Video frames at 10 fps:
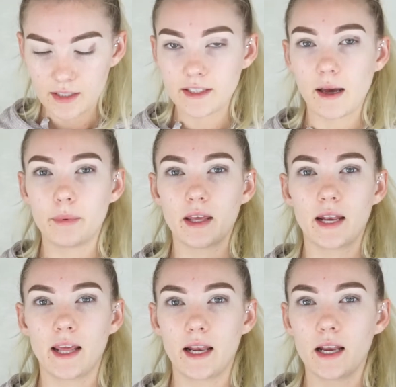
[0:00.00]
tapping it
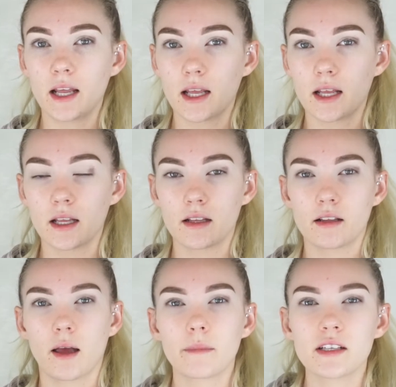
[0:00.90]
in.
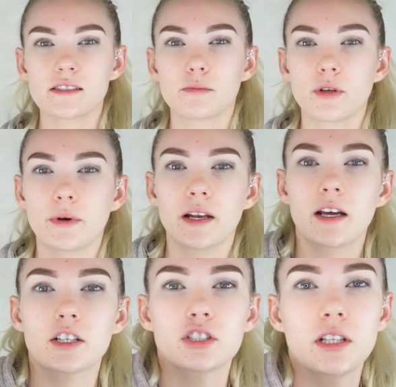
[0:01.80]
I'm gonna zoom you in
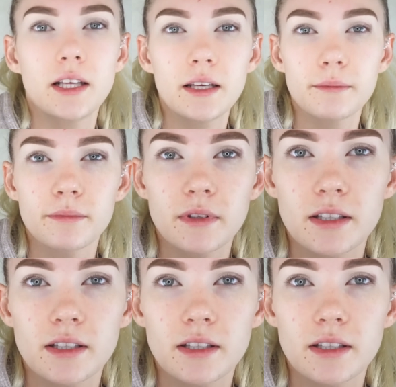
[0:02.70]
actually.